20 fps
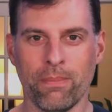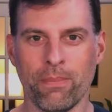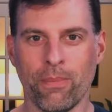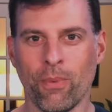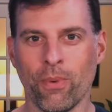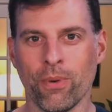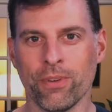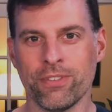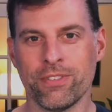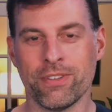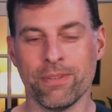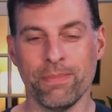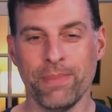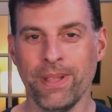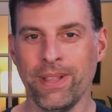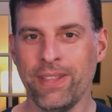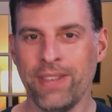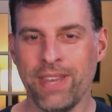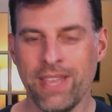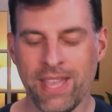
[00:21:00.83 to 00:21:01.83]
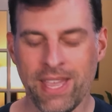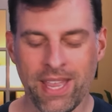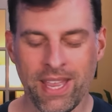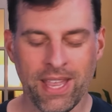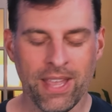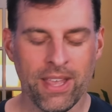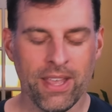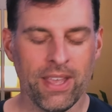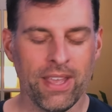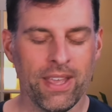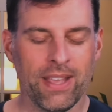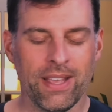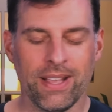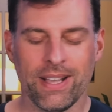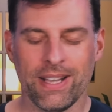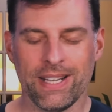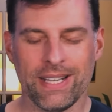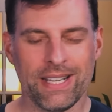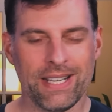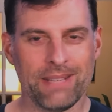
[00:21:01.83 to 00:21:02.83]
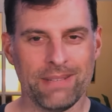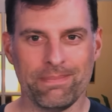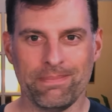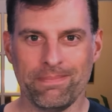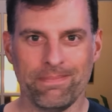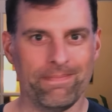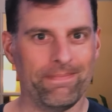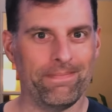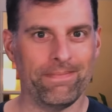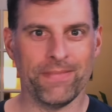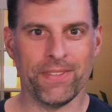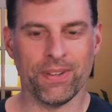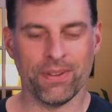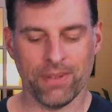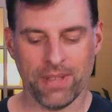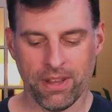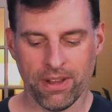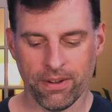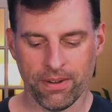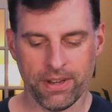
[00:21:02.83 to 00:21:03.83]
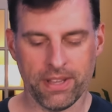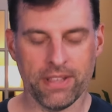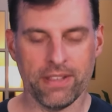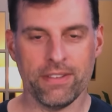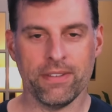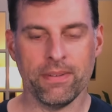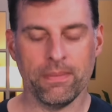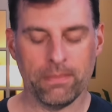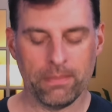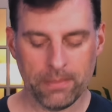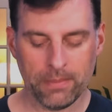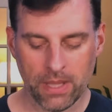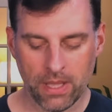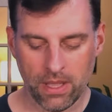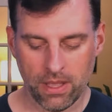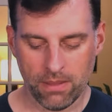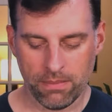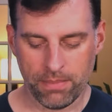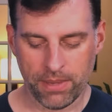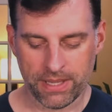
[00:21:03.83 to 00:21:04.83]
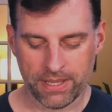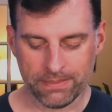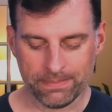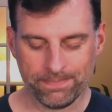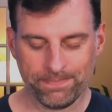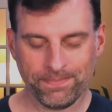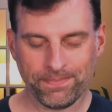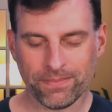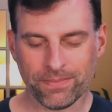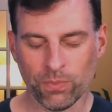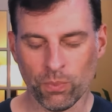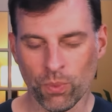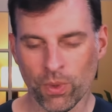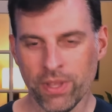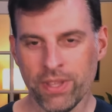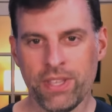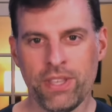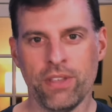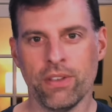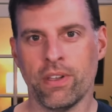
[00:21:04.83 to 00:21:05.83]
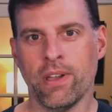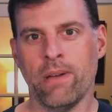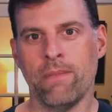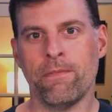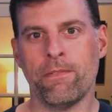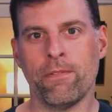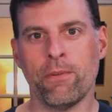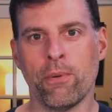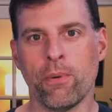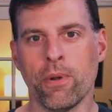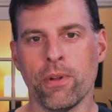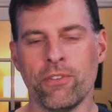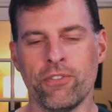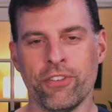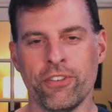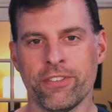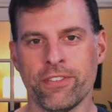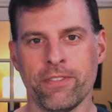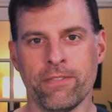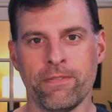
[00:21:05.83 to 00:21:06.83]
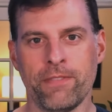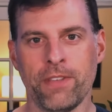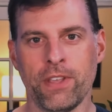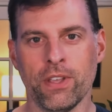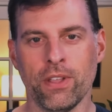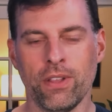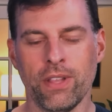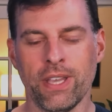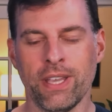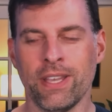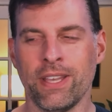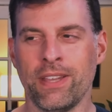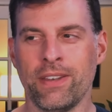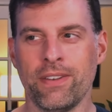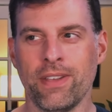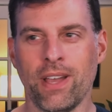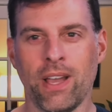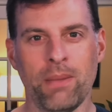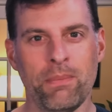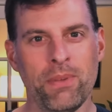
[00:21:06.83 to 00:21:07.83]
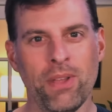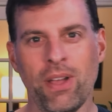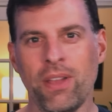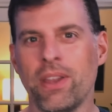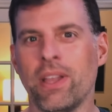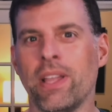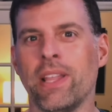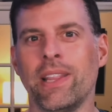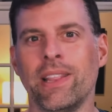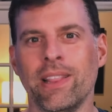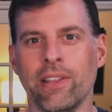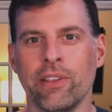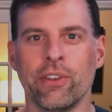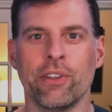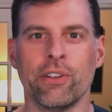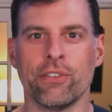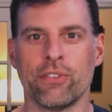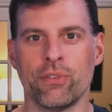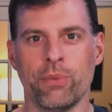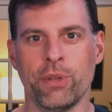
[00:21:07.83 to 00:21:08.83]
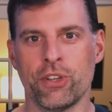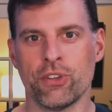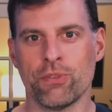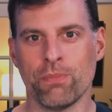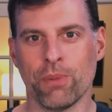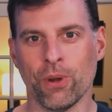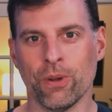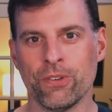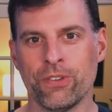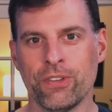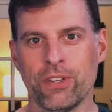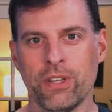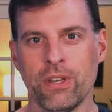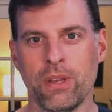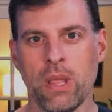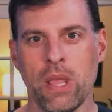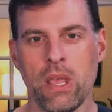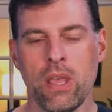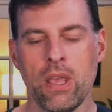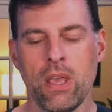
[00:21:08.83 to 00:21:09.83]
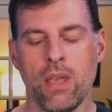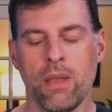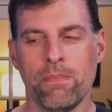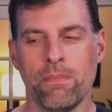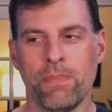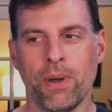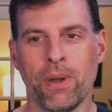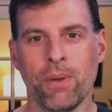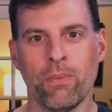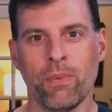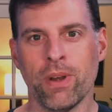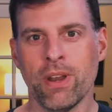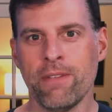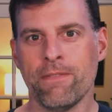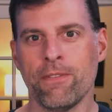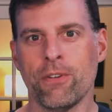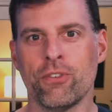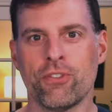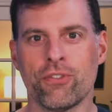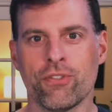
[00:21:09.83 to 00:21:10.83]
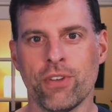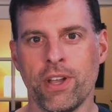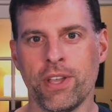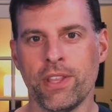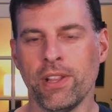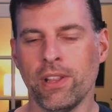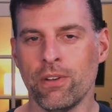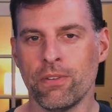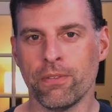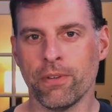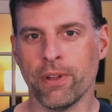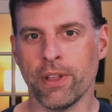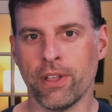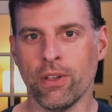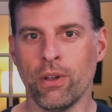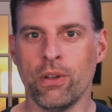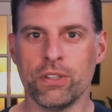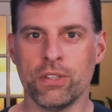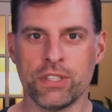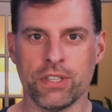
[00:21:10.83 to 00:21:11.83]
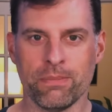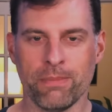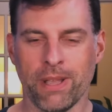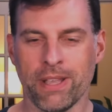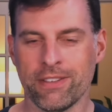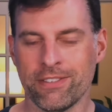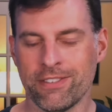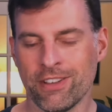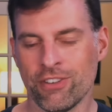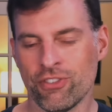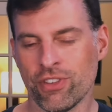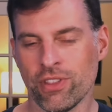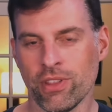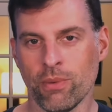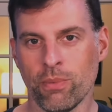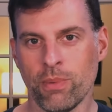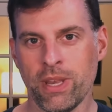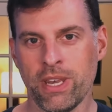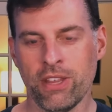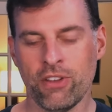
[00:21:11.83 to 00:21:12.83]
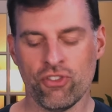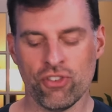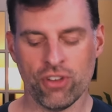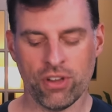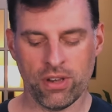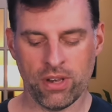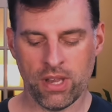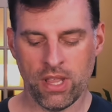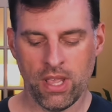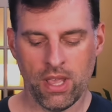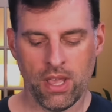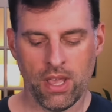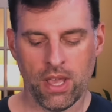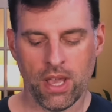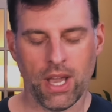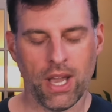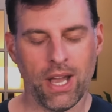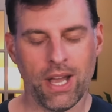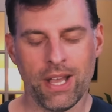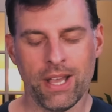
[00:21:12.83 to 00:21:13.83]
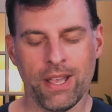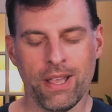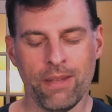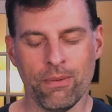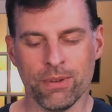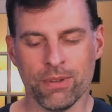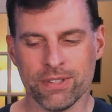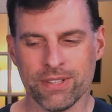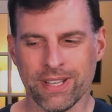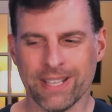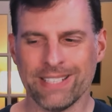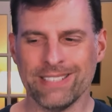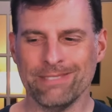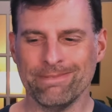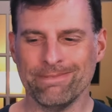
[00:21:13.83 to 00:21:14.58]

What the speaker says: more stability, here it is. But really, you come for just the feel. And I'm not a linear switch person, but when I first tried the low free ghost and by extension the wind engine, I was like,